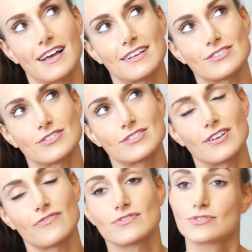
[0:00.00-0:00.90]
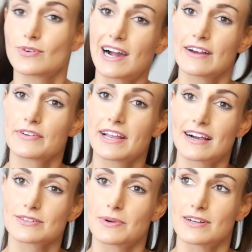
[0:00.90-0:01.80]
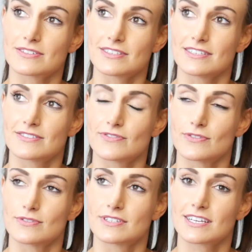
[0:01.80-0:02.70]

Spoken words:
ask yourself, do I react well to these foods?